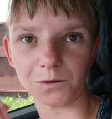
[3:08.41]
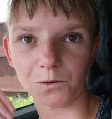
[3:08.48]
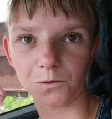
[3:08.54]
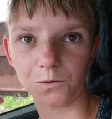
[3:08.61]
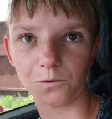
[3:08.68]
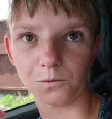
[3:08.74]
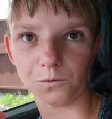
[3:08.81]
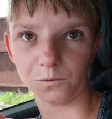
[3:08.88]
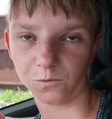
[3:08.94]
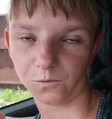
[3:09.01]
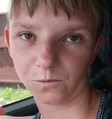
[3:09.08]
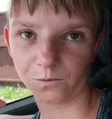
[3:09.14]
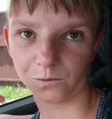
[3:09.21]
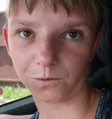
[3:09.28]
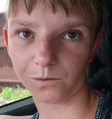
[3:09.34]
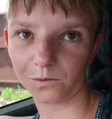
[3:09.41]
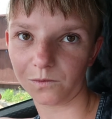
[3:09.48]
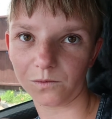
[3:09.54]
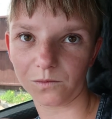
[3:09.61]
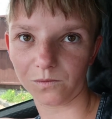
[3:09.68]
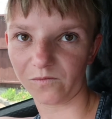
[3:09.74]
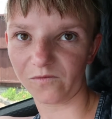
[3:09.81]
to
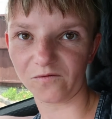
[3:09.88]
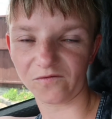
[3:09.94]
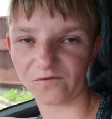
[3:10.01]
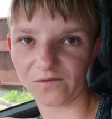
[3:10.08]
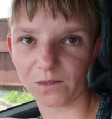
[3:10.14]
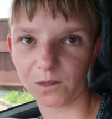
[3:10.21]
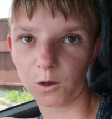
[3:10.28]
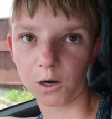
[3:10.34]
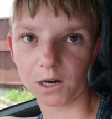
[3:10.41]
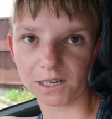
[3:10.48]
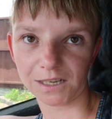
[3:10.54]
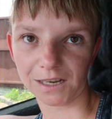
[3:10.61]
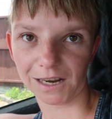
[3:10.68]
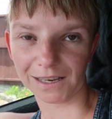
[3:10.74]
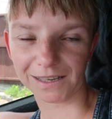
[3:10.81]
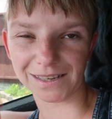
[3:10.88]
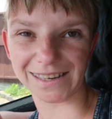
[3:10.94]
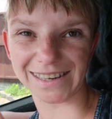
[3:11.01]
30 seconds.